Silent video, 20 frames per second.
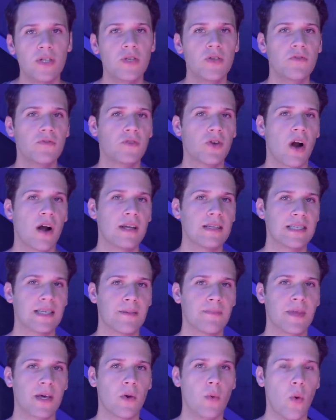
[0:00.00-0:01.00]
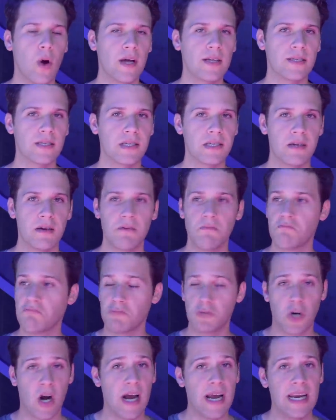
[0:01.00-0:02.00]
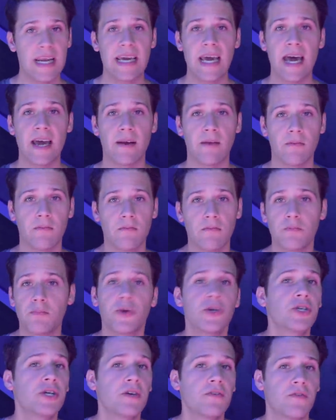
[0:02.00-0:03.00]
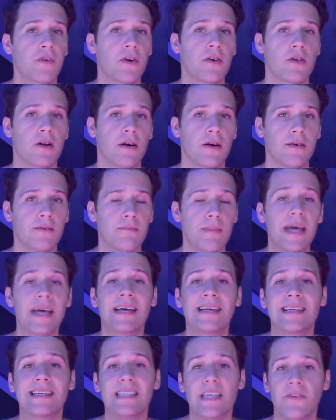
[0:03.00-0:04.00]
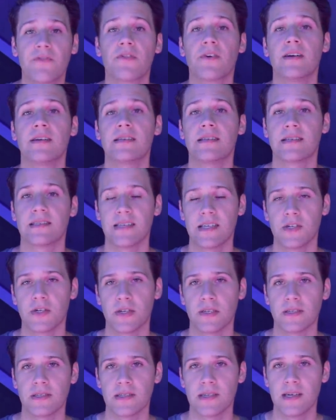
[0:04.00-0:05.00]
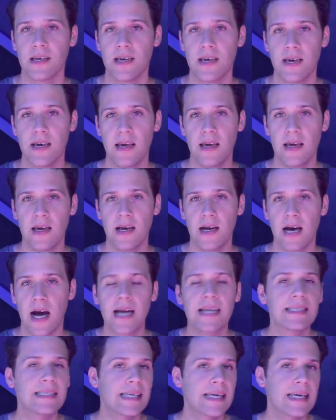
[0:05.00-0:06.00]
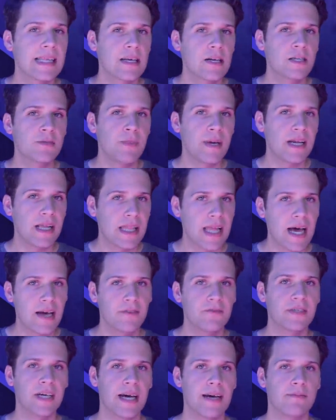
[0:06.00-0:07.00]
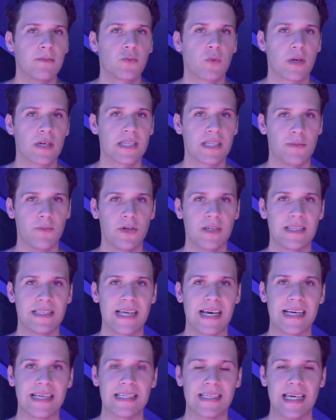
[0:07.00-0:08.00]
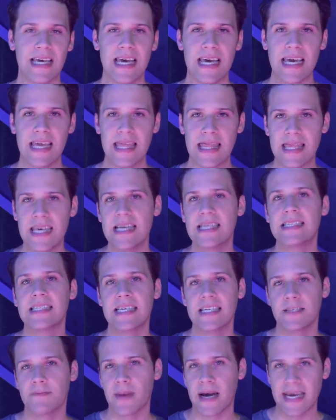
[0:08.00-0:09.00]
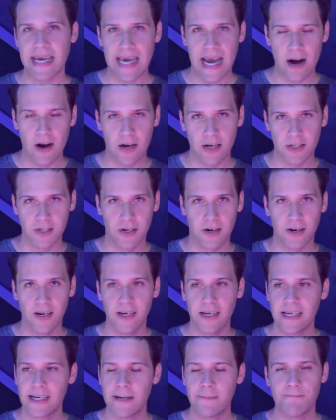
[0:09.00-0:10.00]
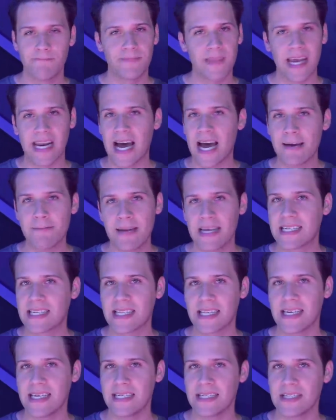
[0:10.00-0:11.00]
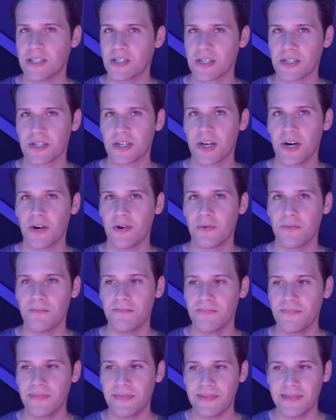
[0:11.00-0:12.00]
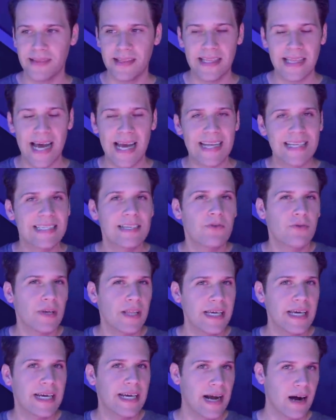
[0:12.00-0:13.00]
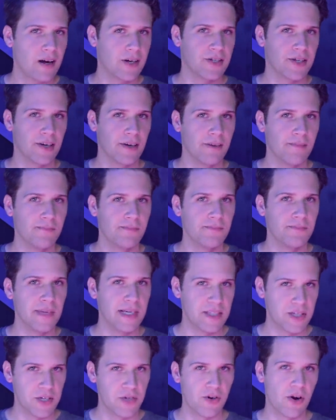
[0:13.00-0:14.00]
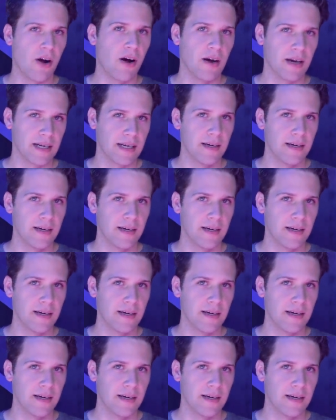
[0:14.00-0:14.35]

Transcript: you've drawn something once, try it again, push it further, make different decisions. Honestly, there's been a lot of times where someone says, This is my character. And I mentally just go, That isn't really a character, it's a drawing.